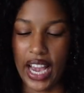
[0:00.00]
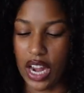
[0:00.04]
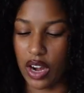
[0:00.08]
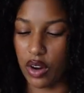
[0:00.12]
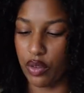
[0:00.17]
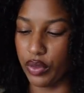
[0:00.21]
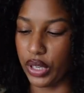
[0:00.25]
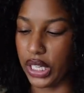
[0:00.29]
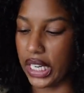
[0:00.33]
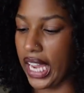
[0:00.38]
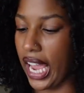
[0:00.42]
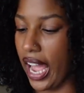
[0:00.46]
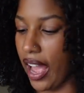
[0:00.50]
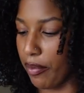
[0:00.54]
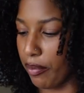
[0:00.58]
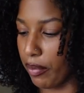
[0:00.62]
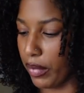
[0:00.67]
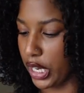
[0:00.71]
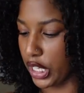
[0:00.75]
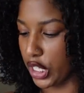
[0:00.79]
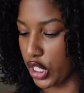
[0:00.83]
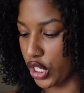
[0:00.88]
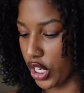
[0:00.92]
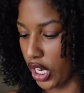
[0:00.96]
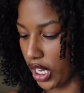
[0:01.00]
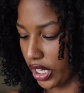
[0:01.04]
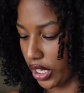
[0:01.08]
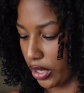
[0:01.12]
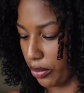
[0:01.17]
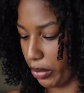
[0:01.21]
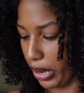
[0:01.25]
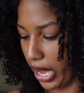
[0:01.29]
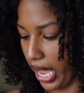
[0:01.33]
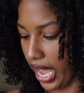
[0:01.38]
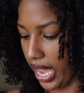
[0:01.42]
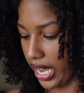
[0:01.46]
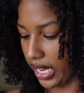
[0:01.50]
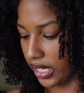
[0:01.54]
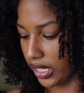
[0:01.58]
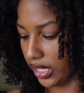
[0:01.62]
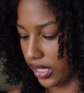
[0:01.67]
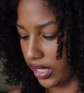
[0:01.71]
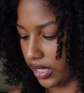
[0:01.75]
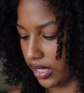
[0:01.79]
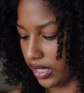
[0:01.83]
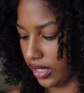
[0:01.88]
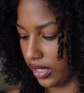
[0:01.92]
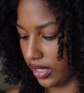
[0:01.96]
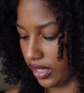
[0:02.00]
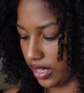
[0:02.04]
I don't really have much colored bags